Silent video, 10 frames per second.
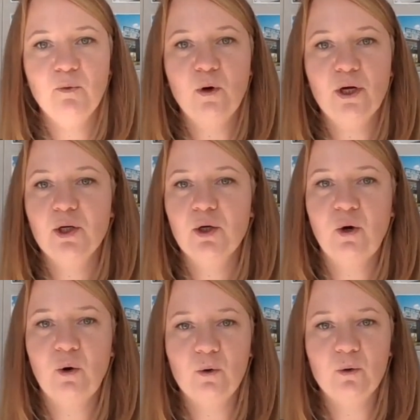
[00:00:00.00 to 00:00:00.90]
on what
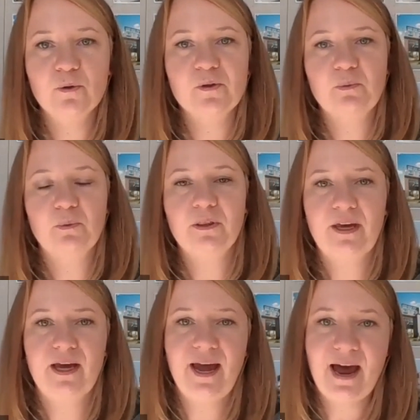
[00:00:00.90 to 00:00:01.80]
goals would
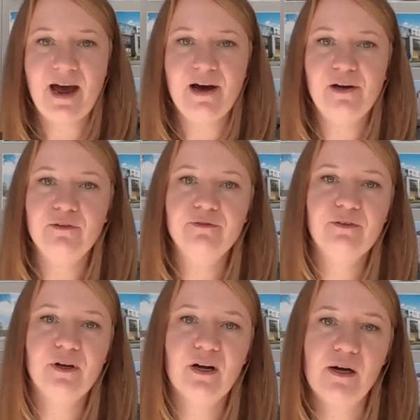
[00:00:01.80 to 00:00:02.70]
they
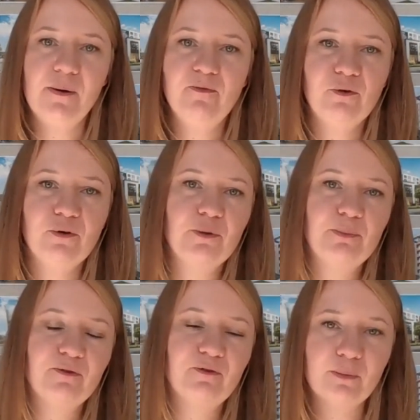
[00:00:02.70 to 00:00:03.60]
have for
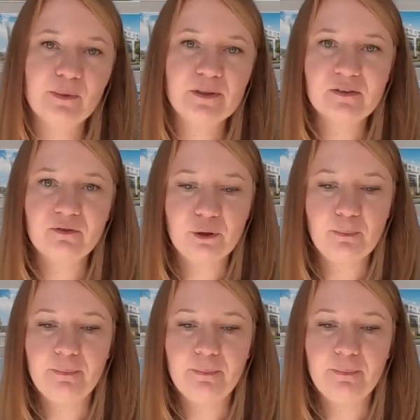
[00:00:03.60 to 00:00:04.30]
the performance of